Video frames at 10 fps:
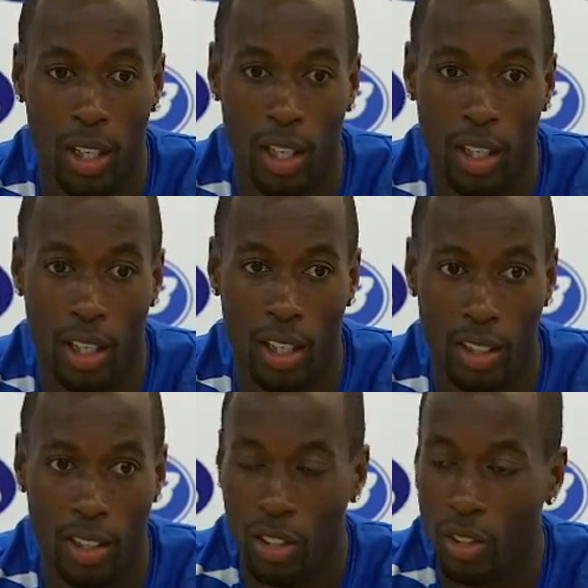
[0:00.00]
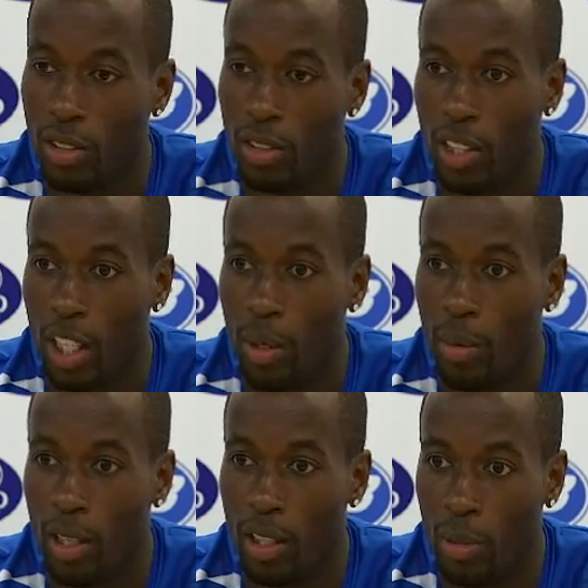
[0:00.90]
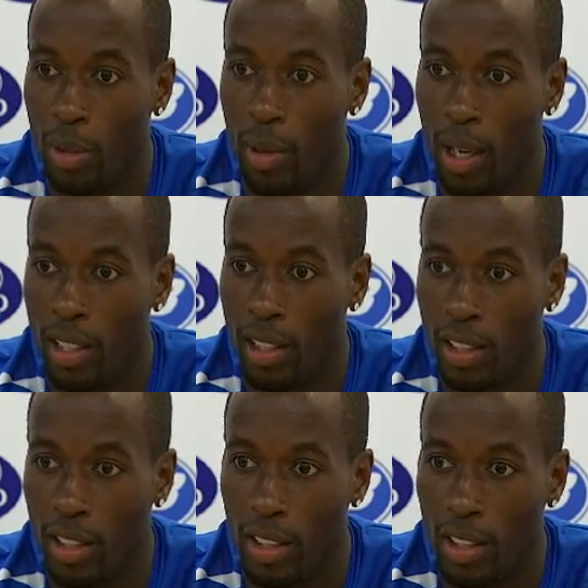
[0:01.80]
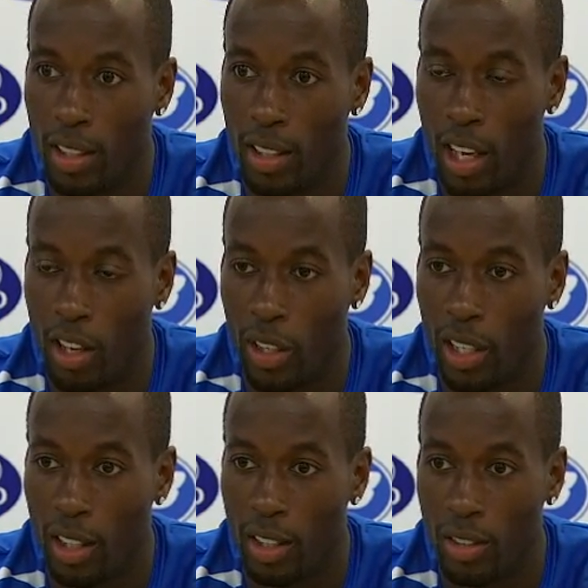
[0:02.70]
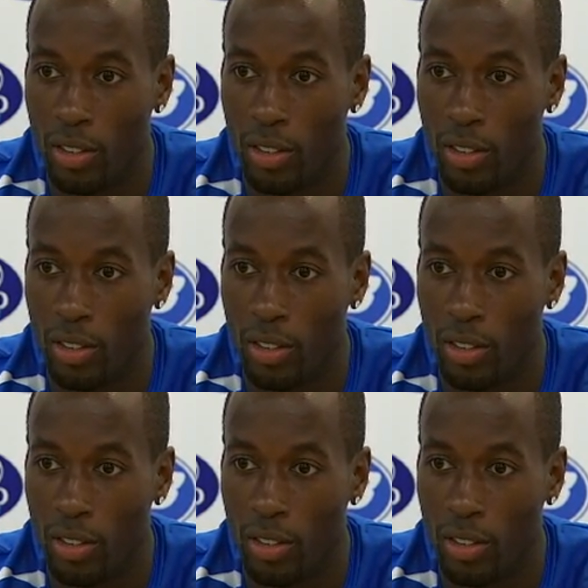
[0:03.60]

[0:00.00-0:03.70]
and can, you know, tell me a little bit about it and how great it is.